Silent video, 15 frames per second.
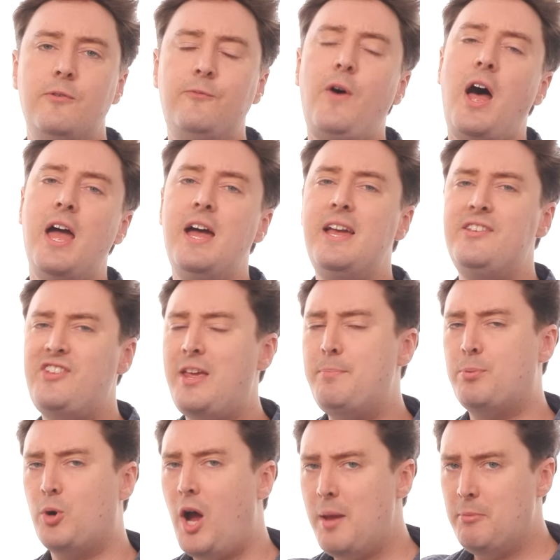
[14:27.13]
Fire is a
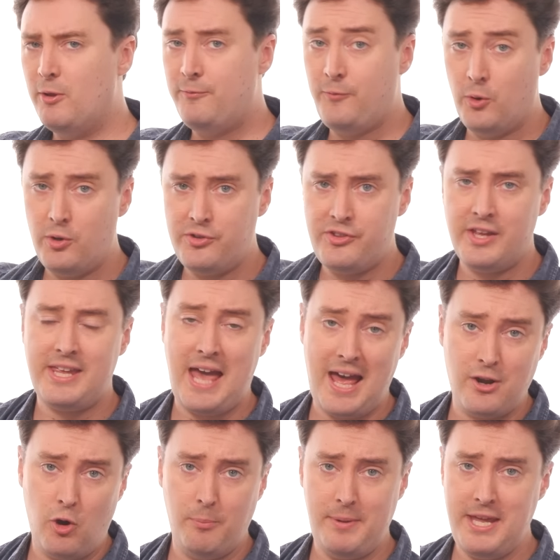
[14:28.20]
primal force that
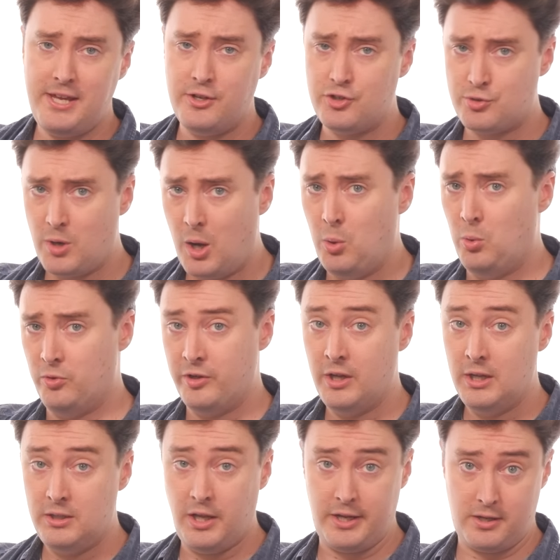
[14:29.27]
cannot be controlled,
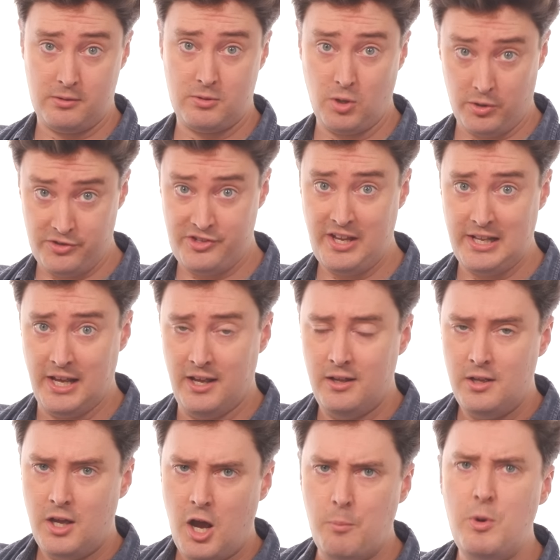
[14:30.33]
like Godzilla.
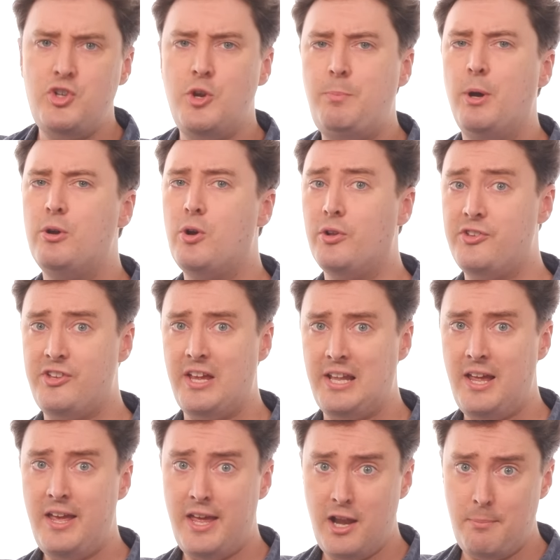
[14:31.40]
And would you put
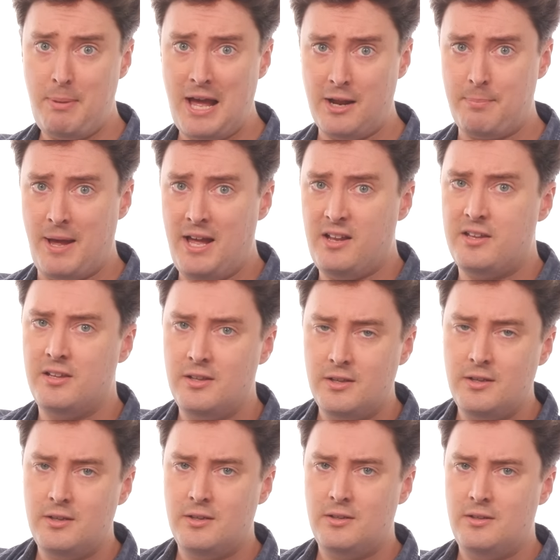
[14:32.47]
Godzilla in a backpack?
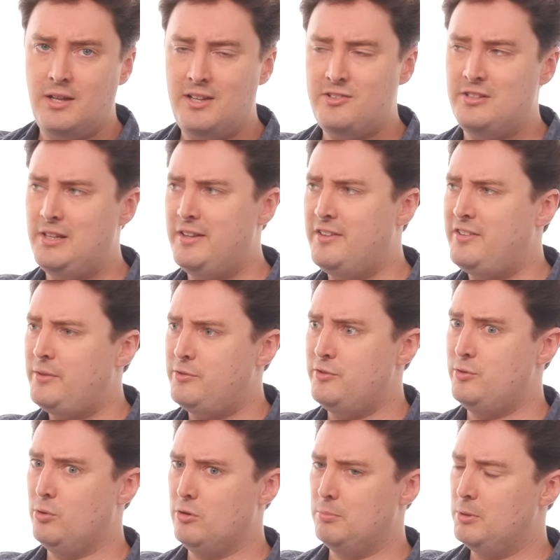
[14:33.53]
Actually, that sounds
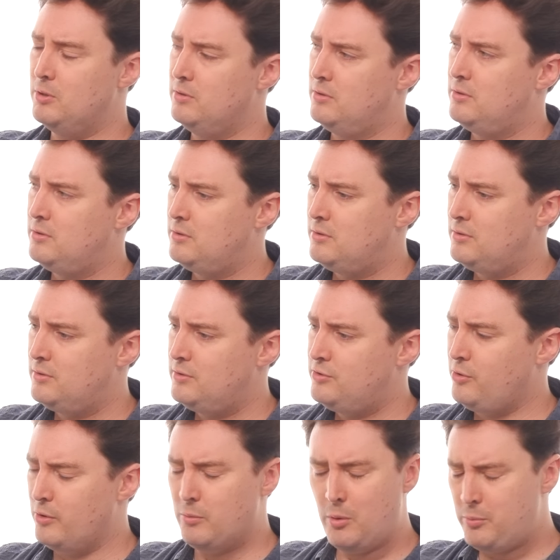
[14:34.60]
adorable.
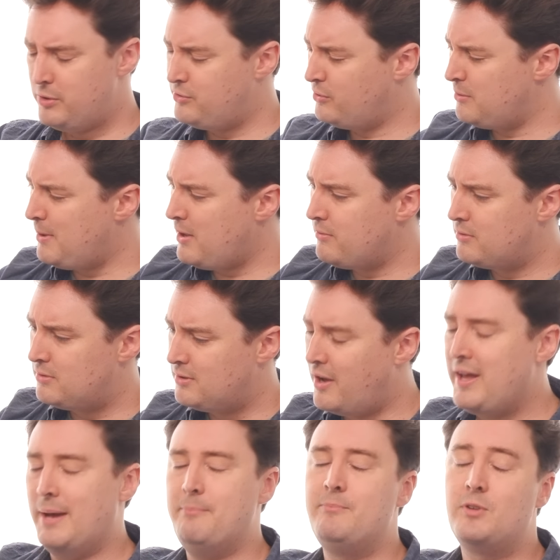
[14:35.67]
Sorry, what were we talking about? Oh
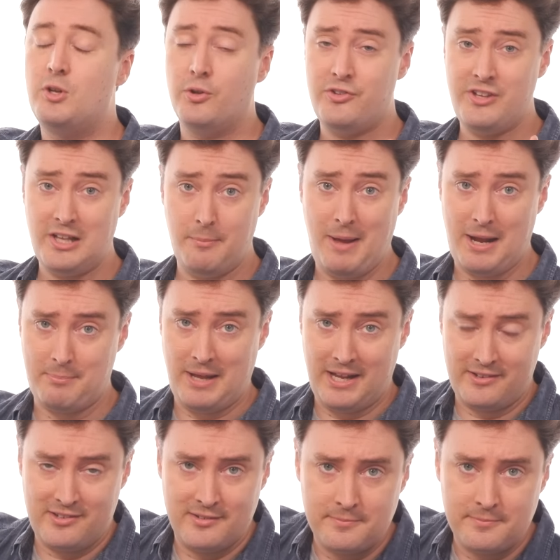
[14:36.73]
yeah, Godzilla backpacks.